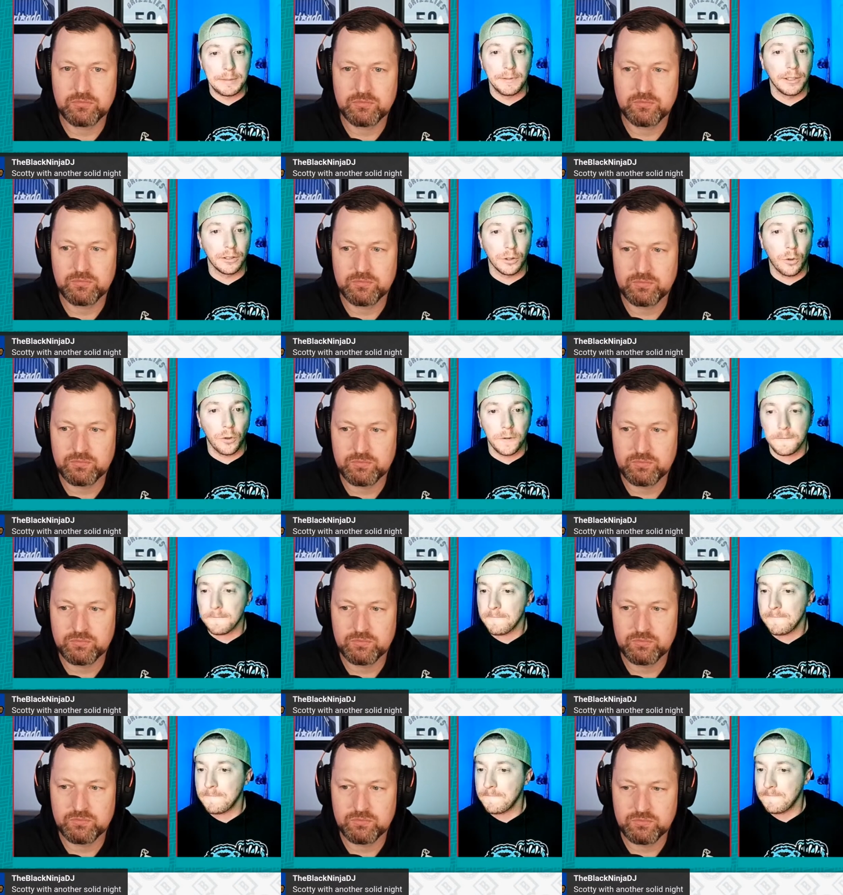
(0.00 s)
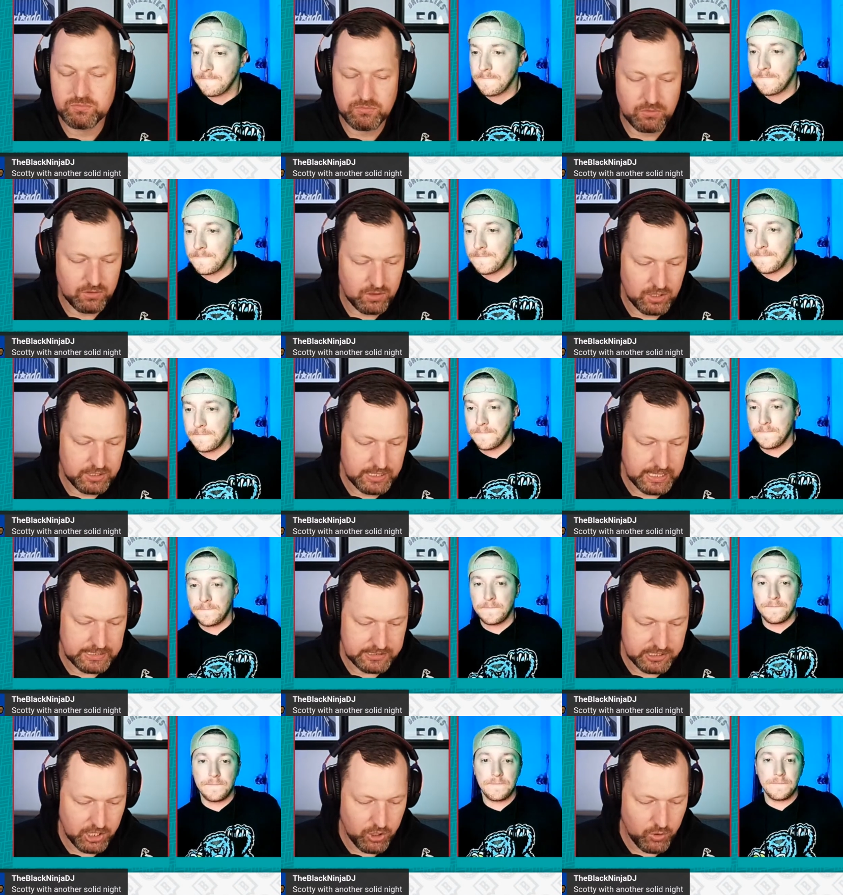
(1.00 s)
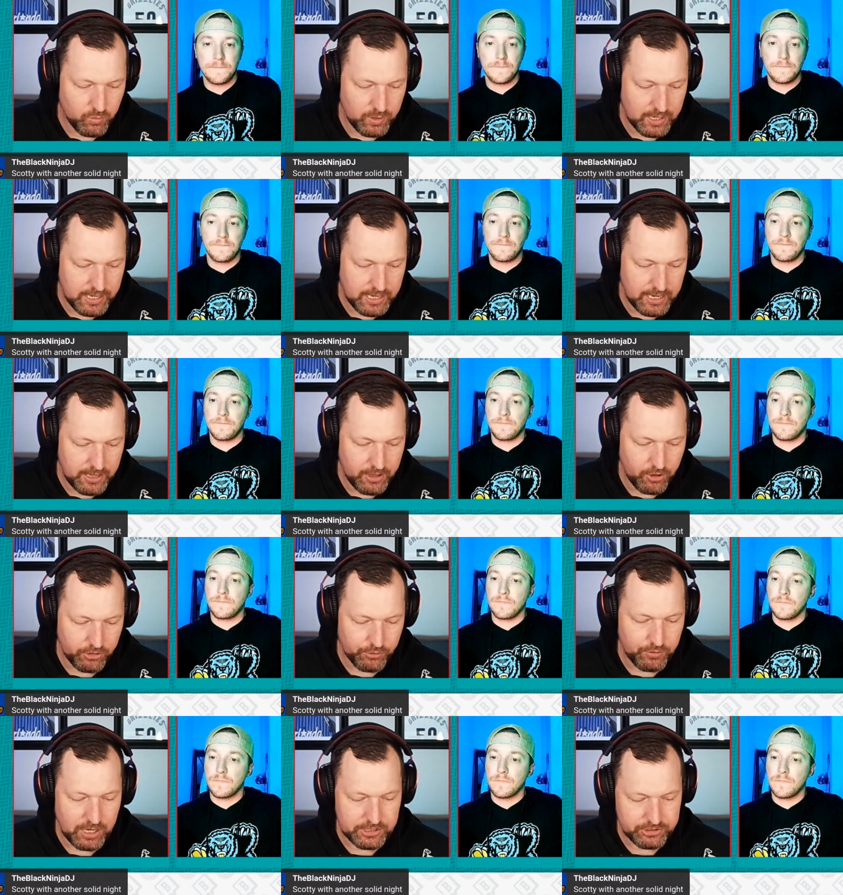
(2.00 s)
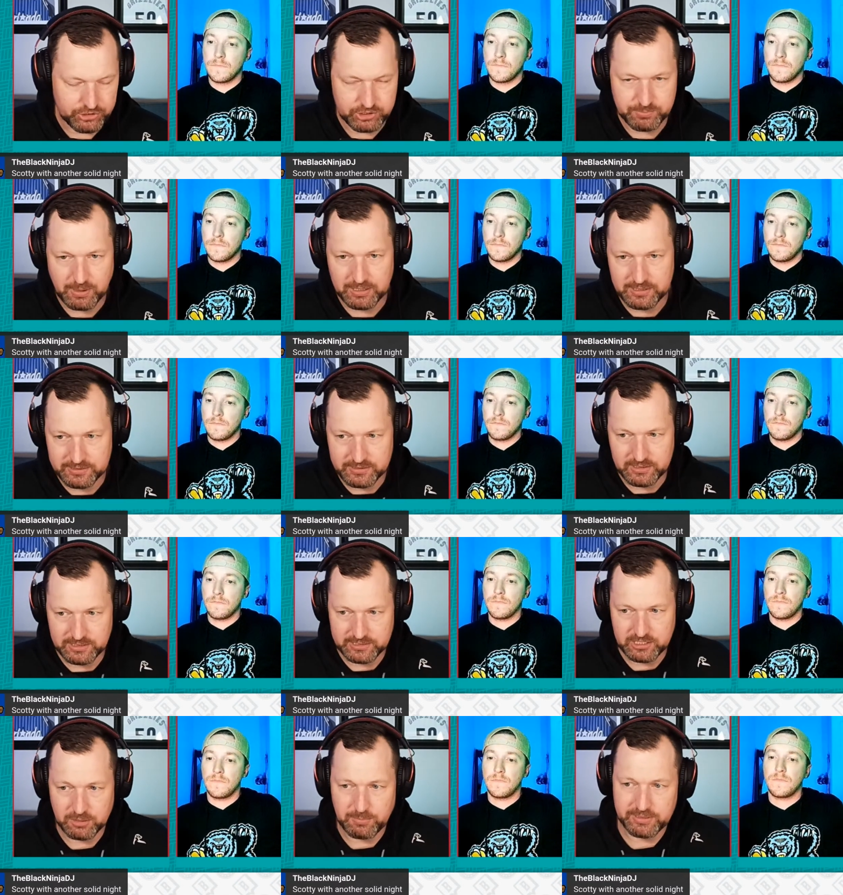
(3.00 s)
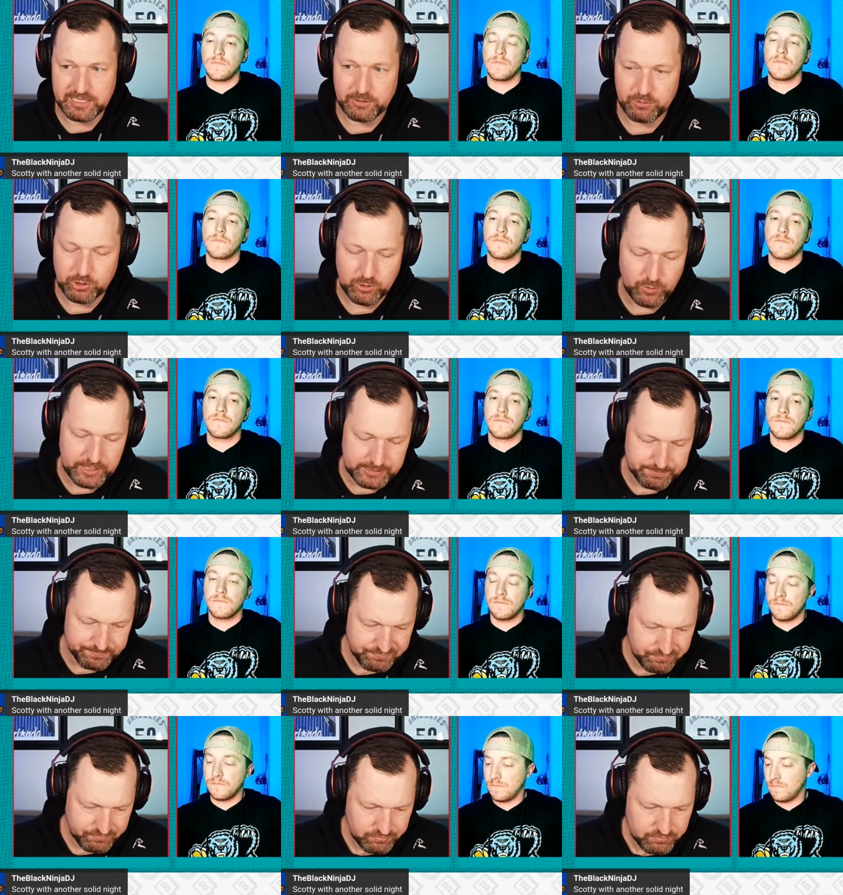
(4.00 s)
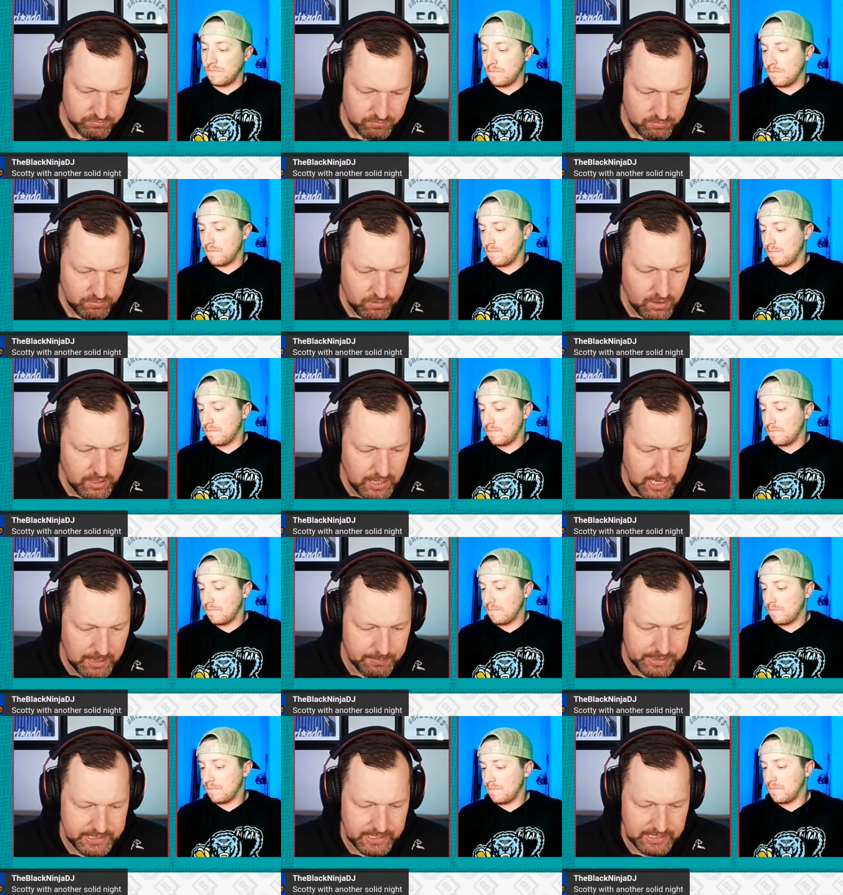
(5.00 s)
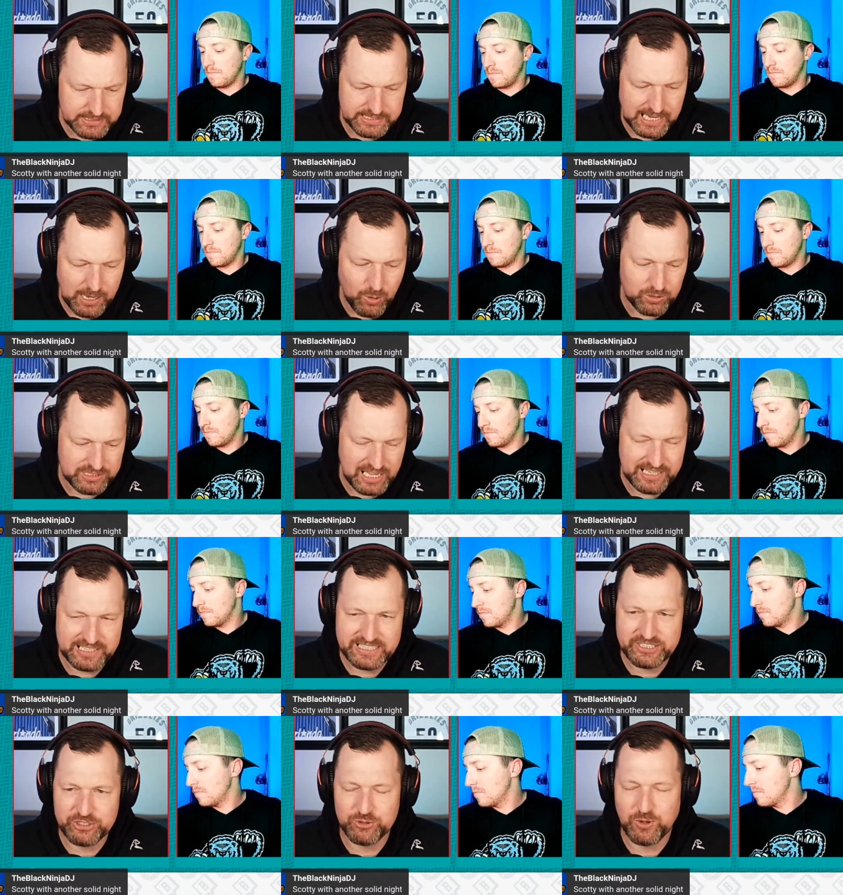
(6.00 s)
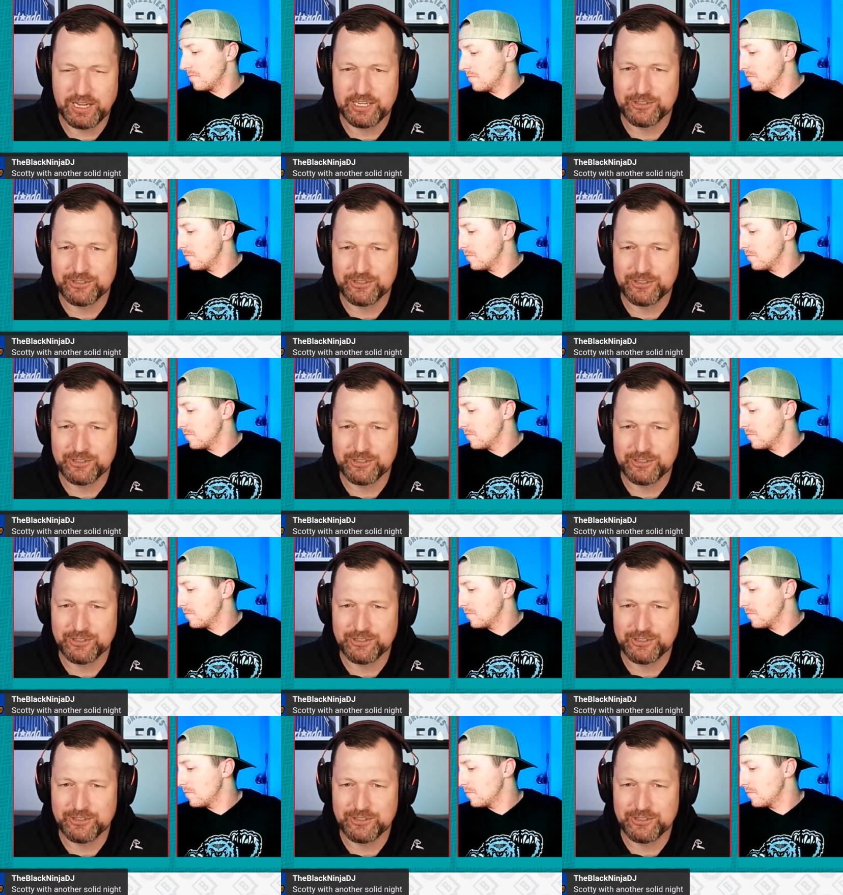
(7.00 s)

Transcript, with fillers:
Speaker 1: he's been on the court.
Speaker 2: Yeah. So uh, on the roster spot, let's let's talk about that real quick uh, because I was added into a